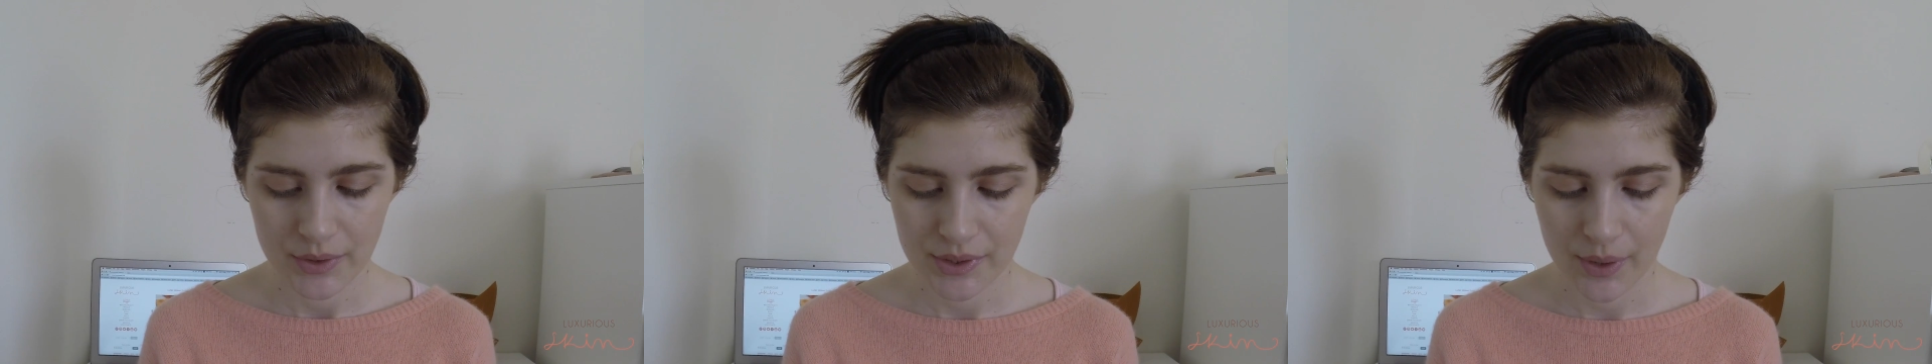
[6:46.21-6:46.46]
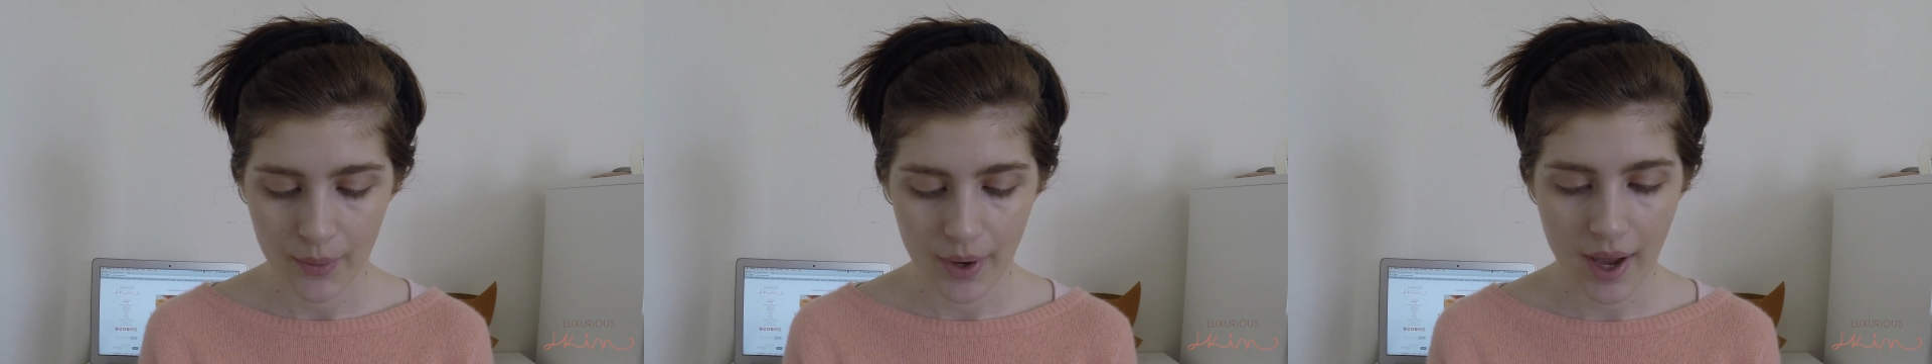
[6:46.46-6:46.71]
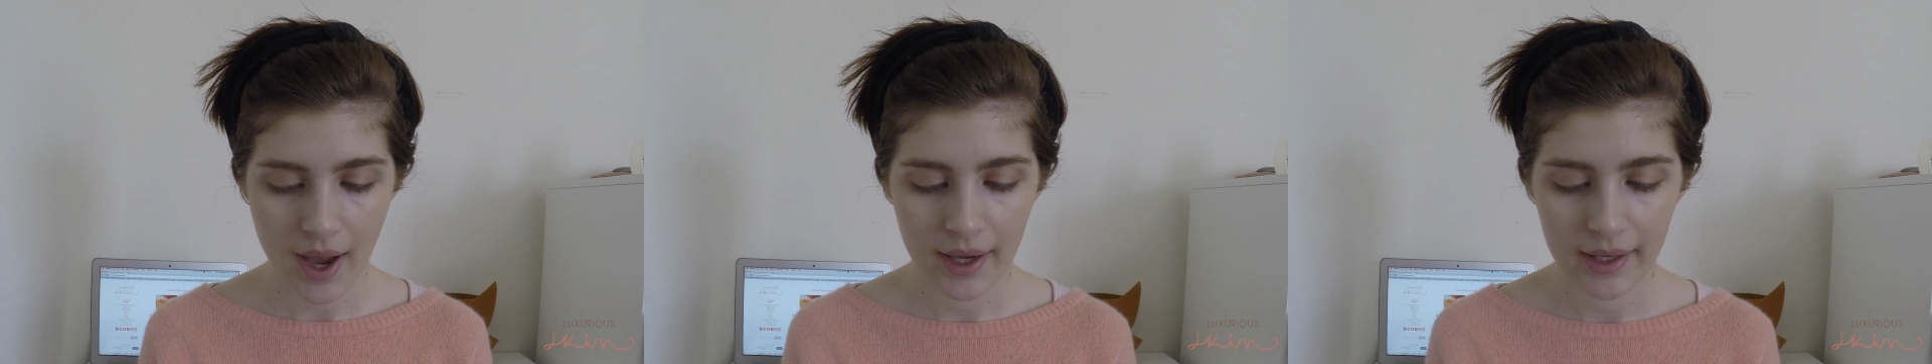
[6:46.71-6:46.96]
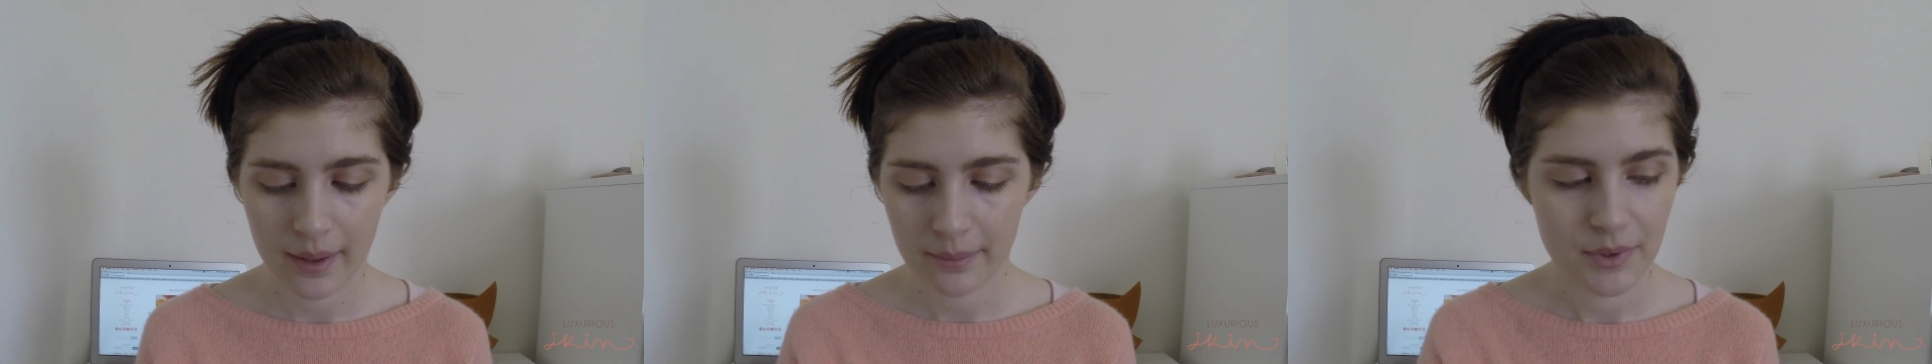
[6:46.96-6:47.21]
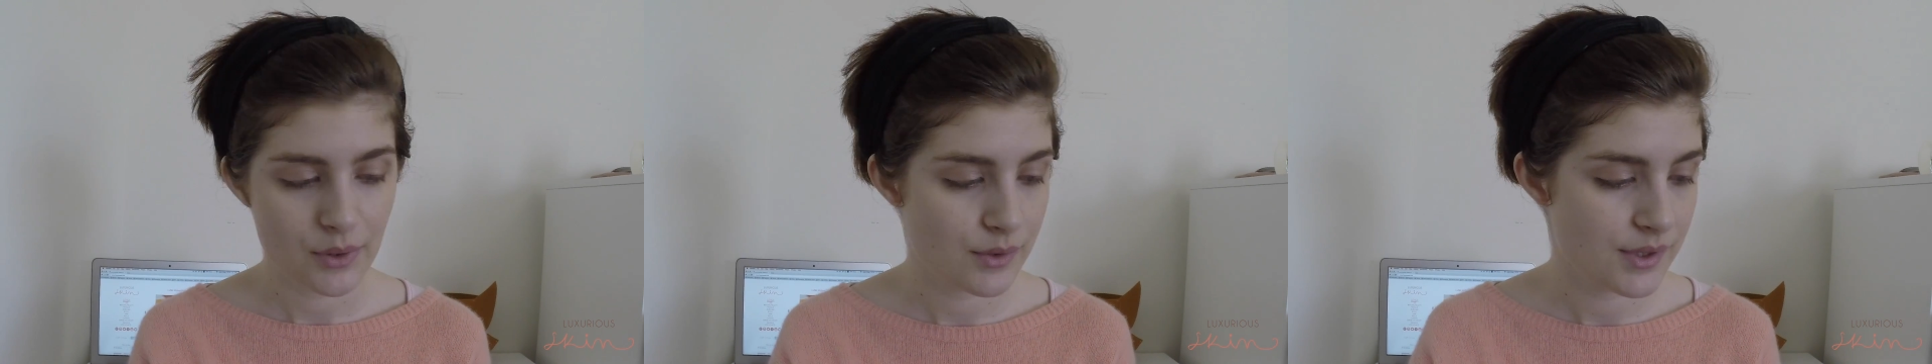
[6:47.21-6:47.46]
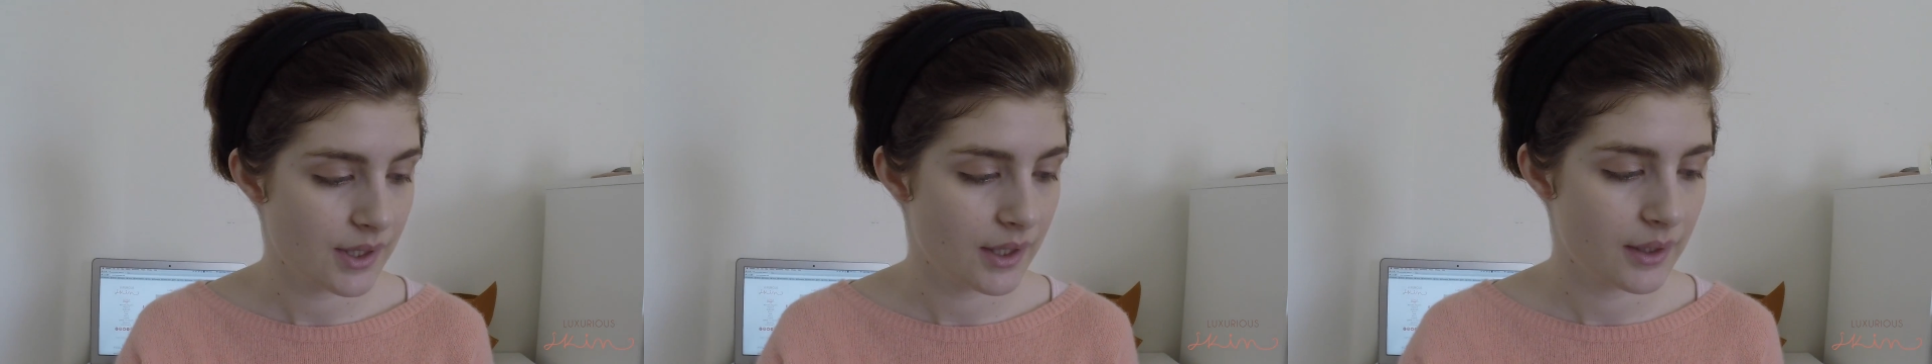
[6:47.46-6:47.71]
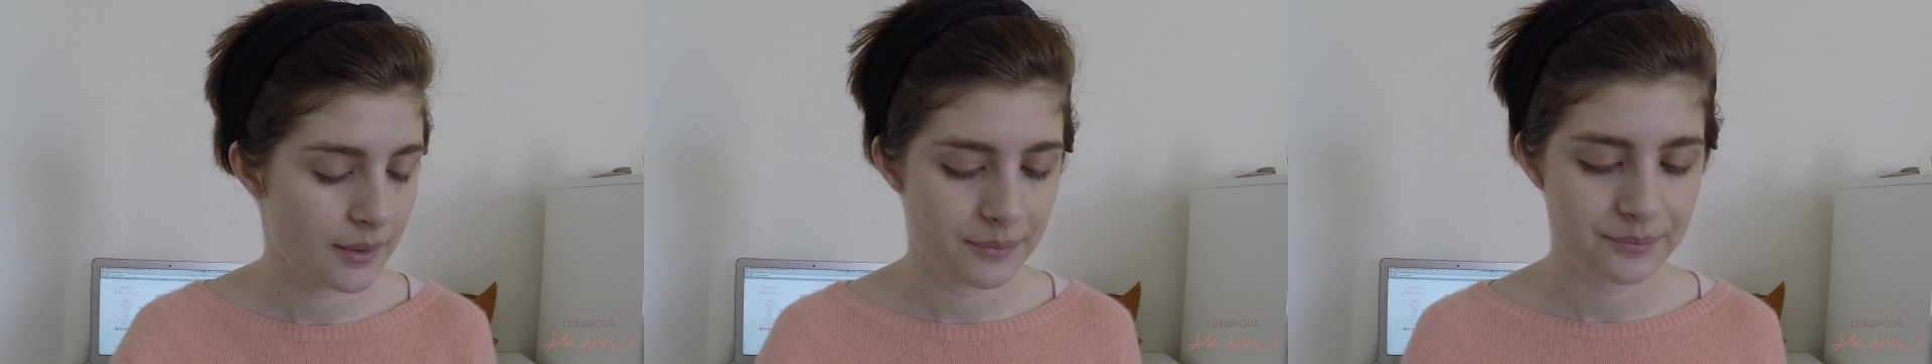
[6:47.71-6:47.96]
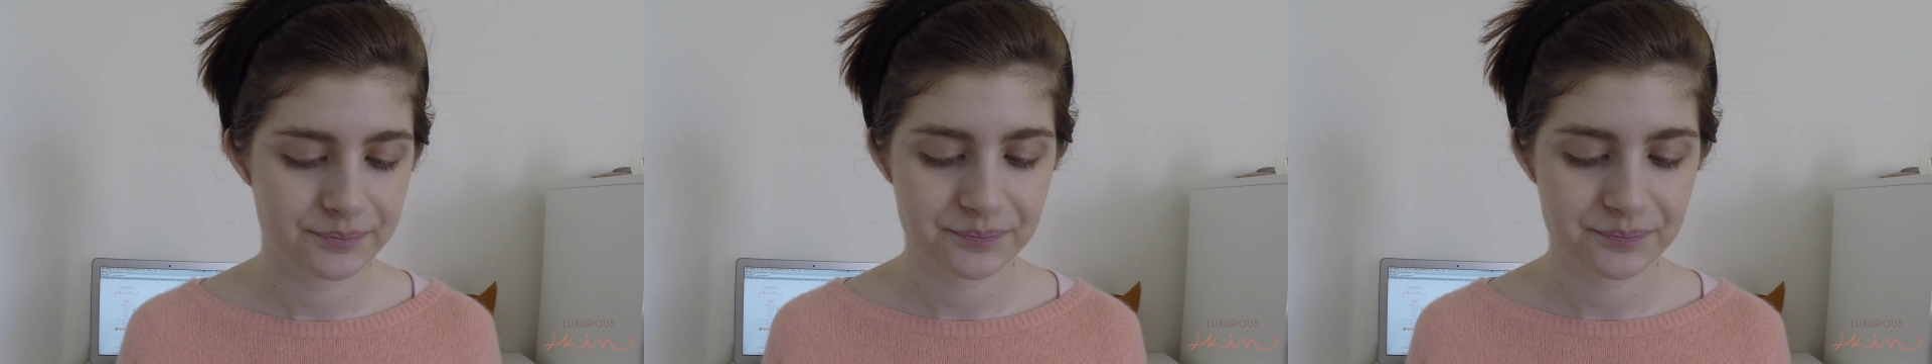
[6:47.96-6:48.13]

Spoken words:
So I am using